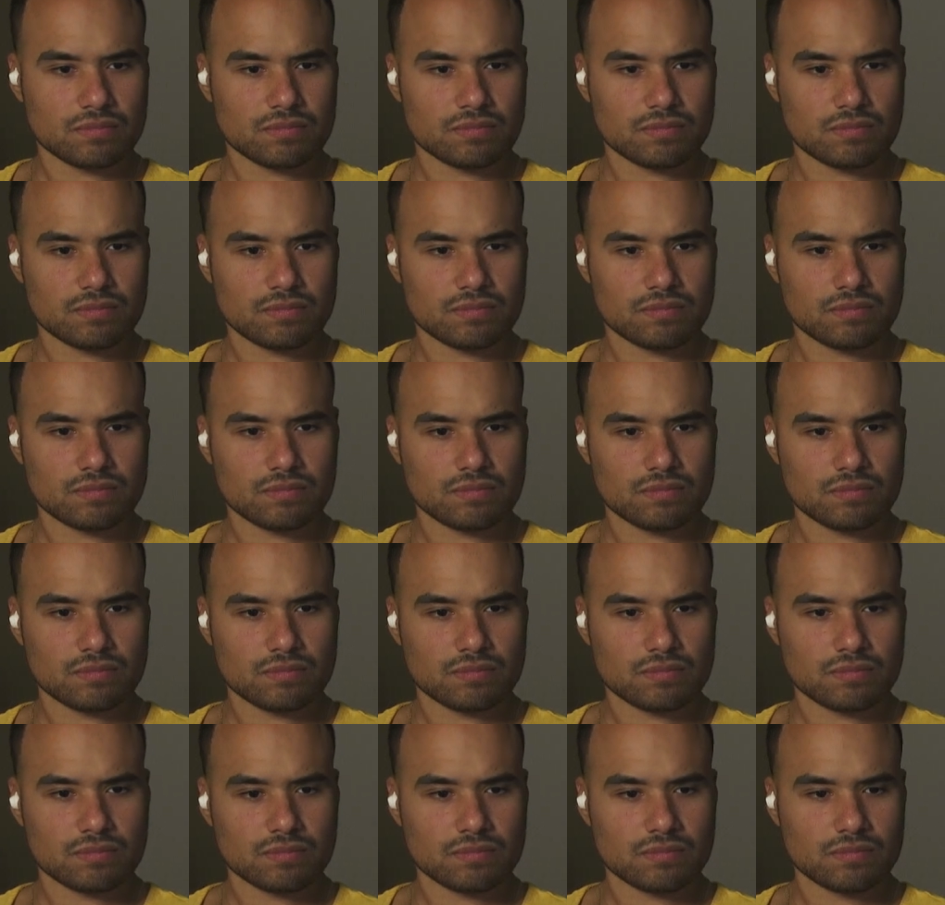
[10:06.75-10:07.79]

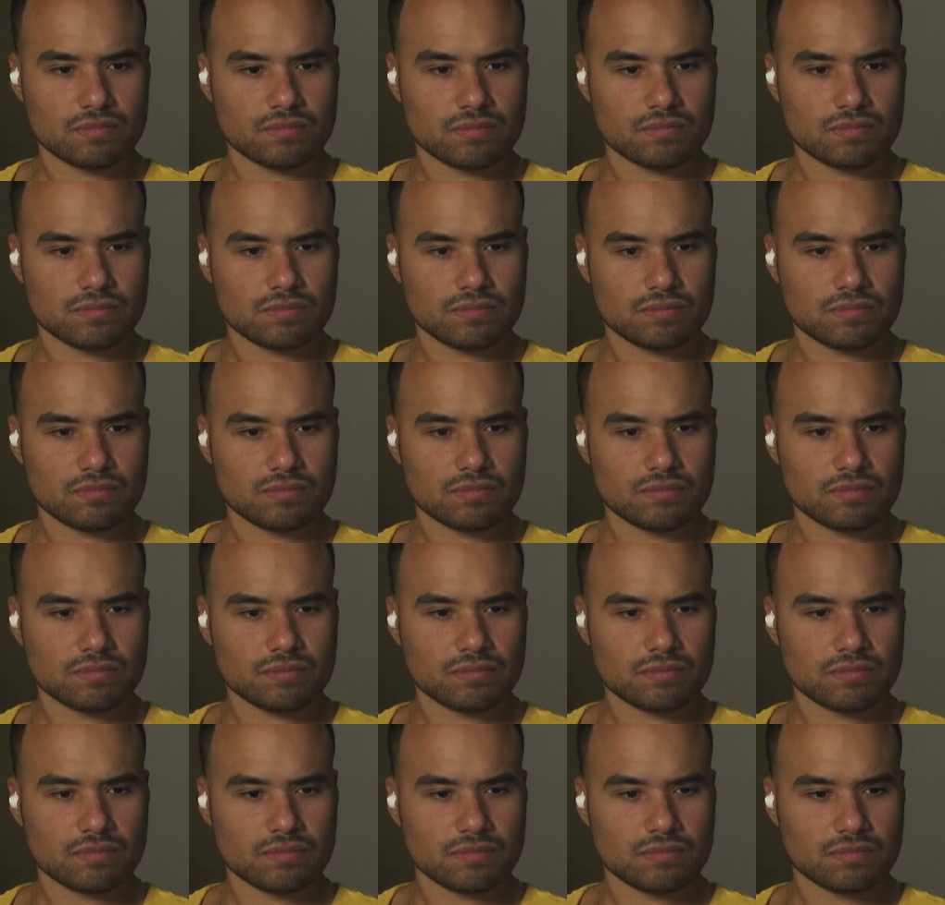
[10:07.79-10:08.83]

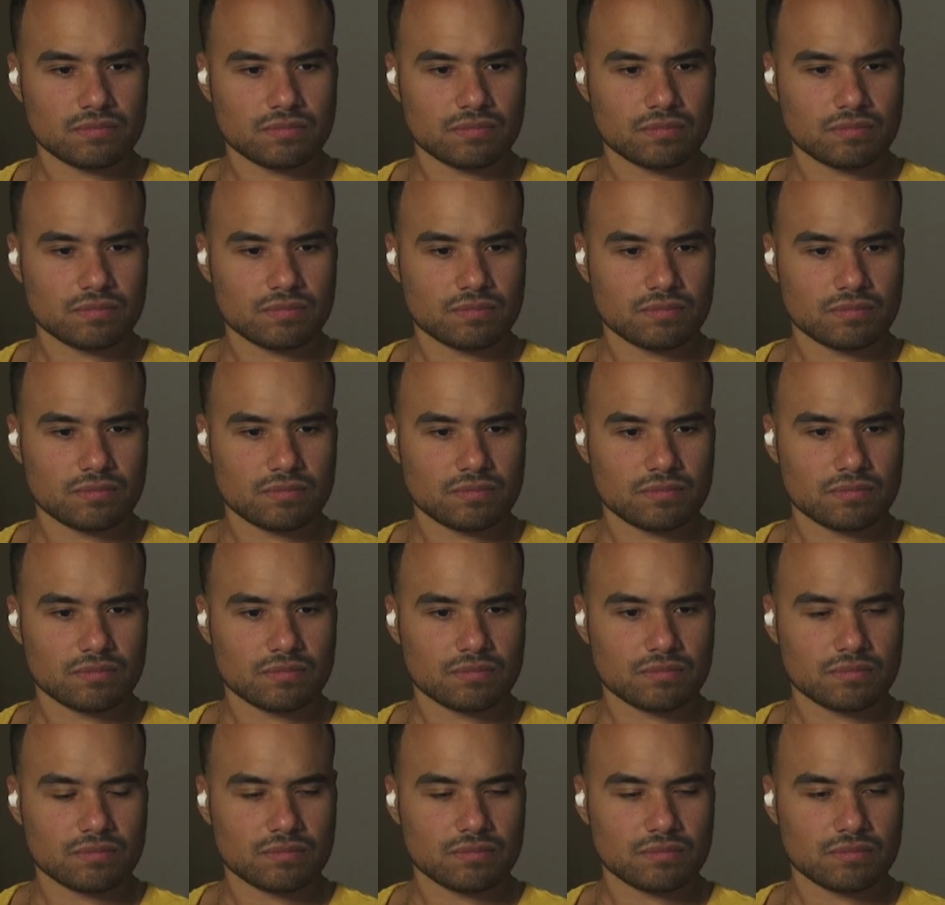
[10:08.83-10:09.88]

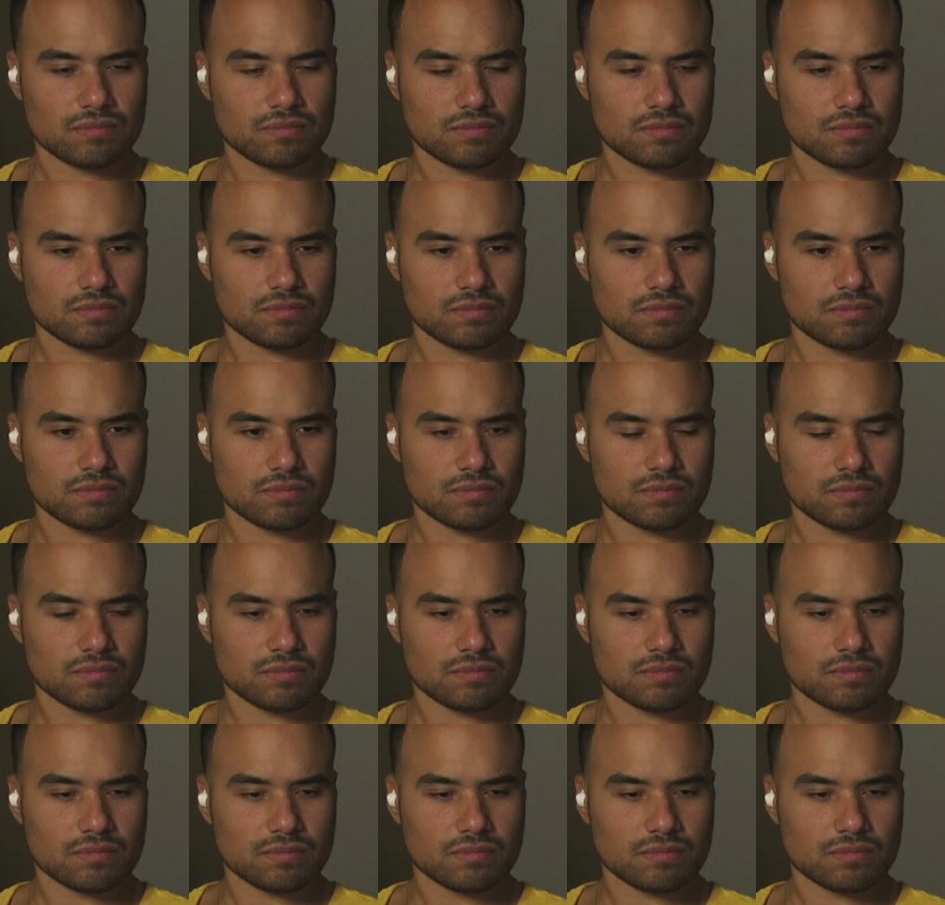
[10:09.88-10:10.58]
This person isn't speaking.